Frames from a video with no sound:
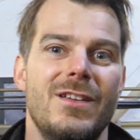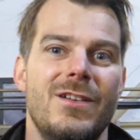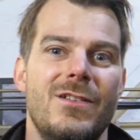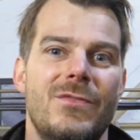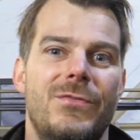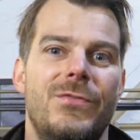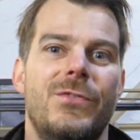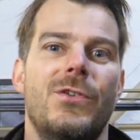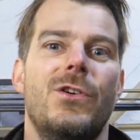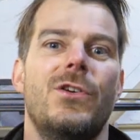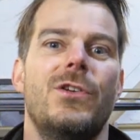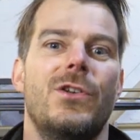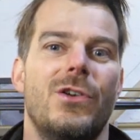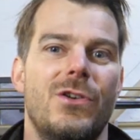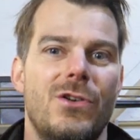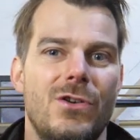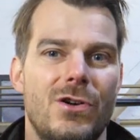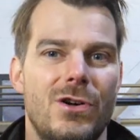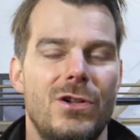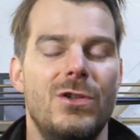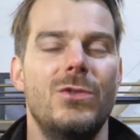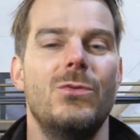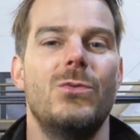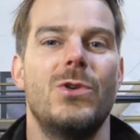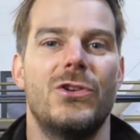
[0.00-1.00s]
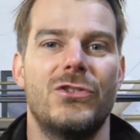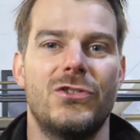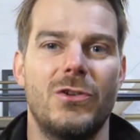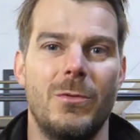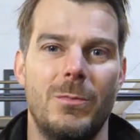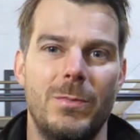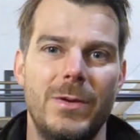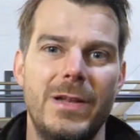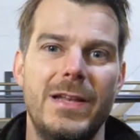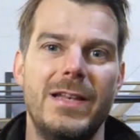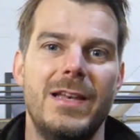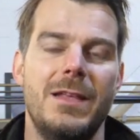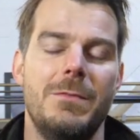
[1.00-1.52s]
for the hole was
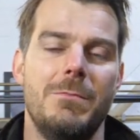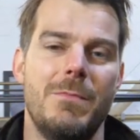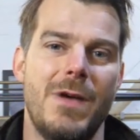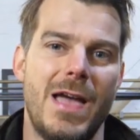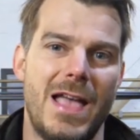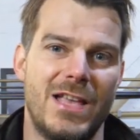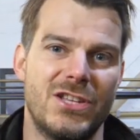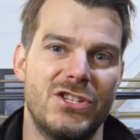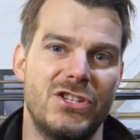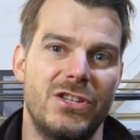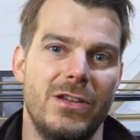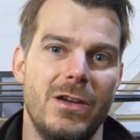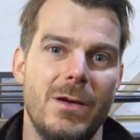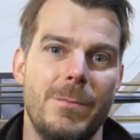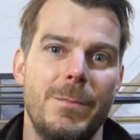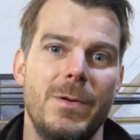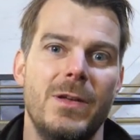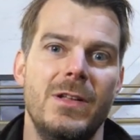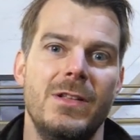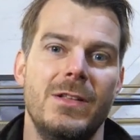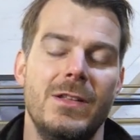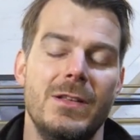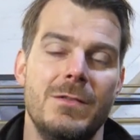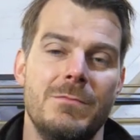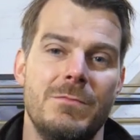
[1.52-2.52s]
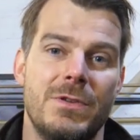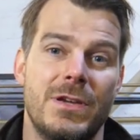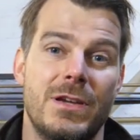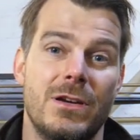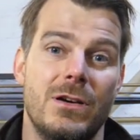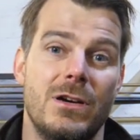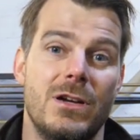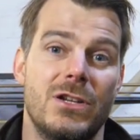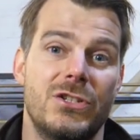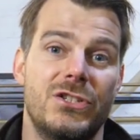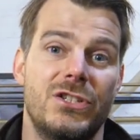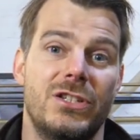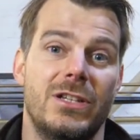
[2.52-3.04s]
completely messed up
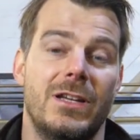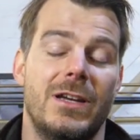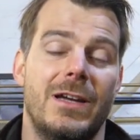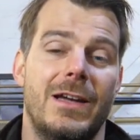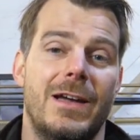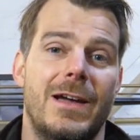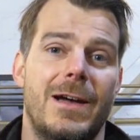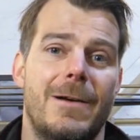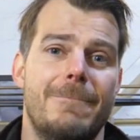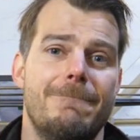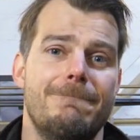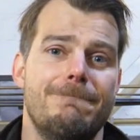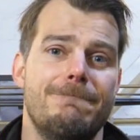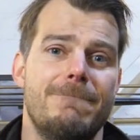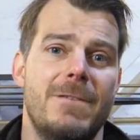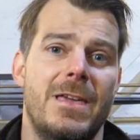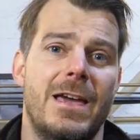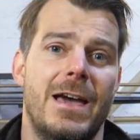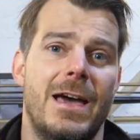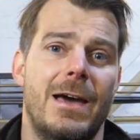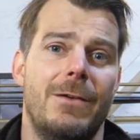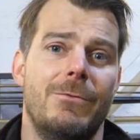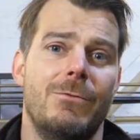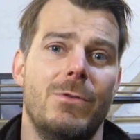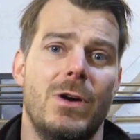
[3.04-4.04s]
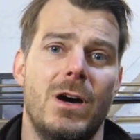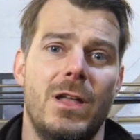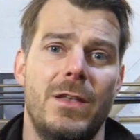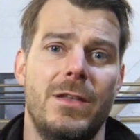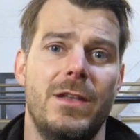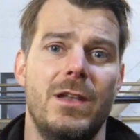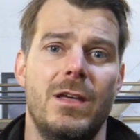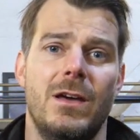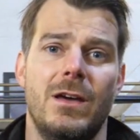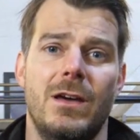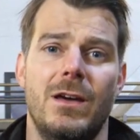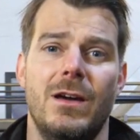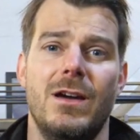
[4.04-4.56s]
because
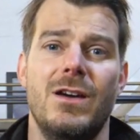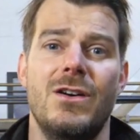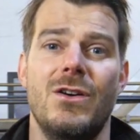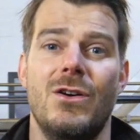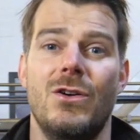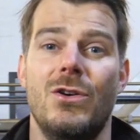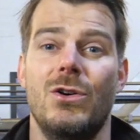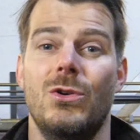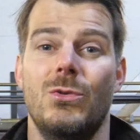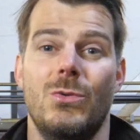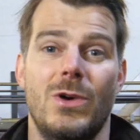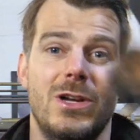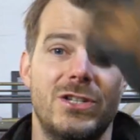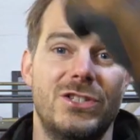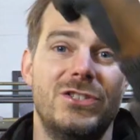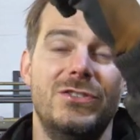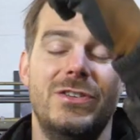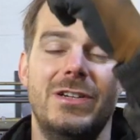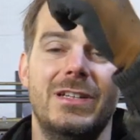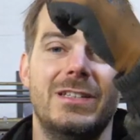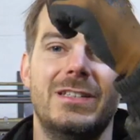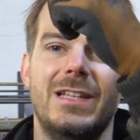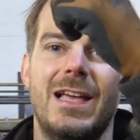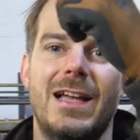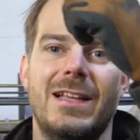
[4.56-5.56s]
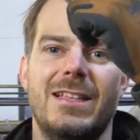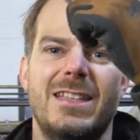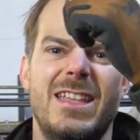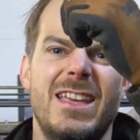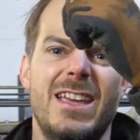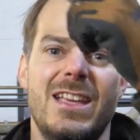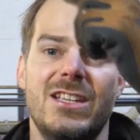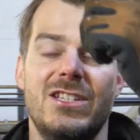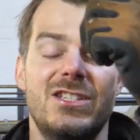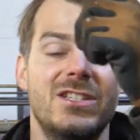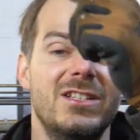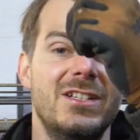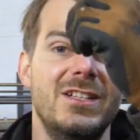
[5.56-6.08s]
one hole was drilled like
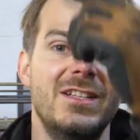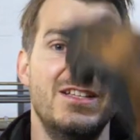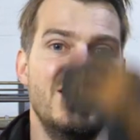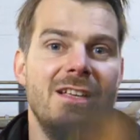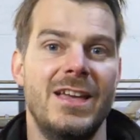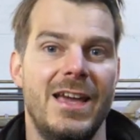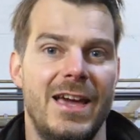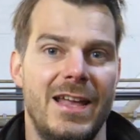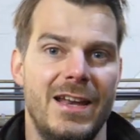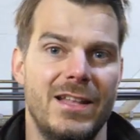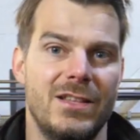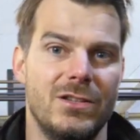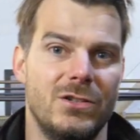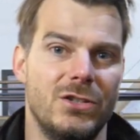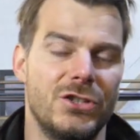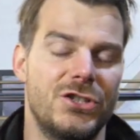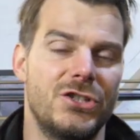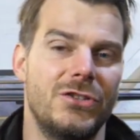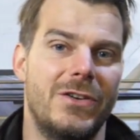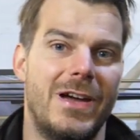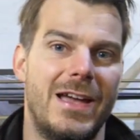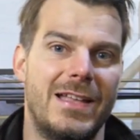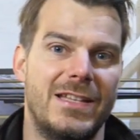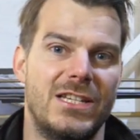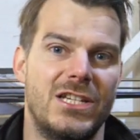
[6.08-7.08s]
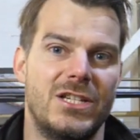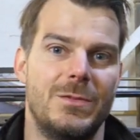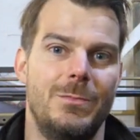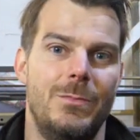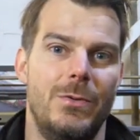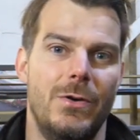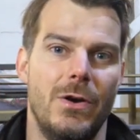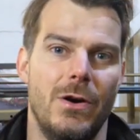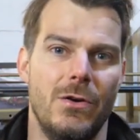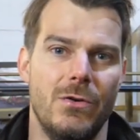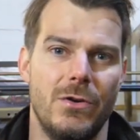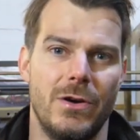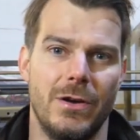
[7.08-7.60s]
this, and it also had this
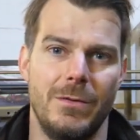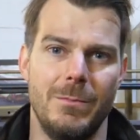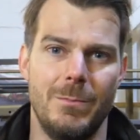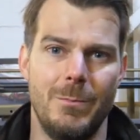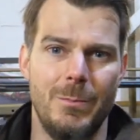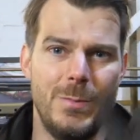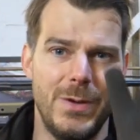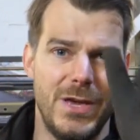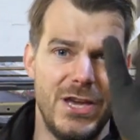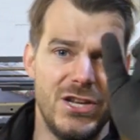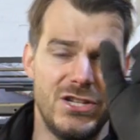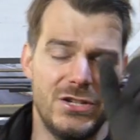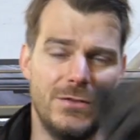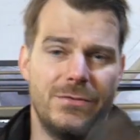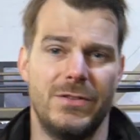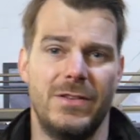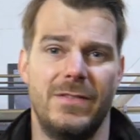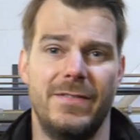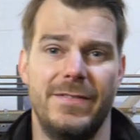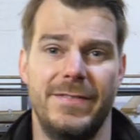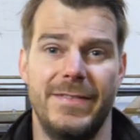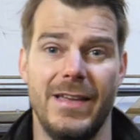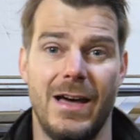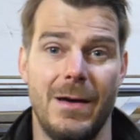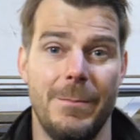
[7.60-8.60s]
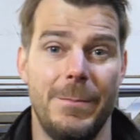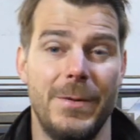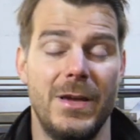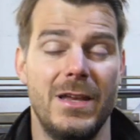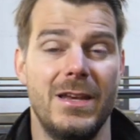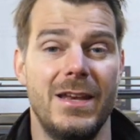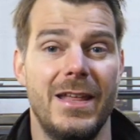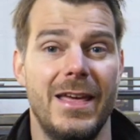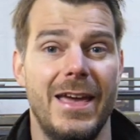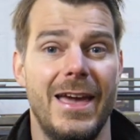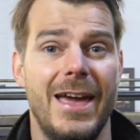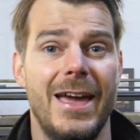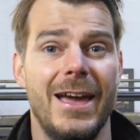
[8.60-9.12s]
broken piece of top
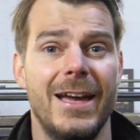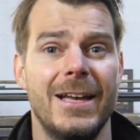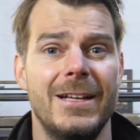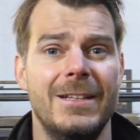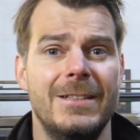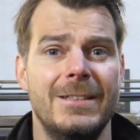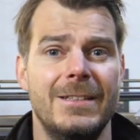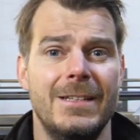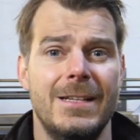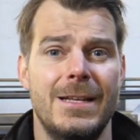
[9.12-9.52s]
in there.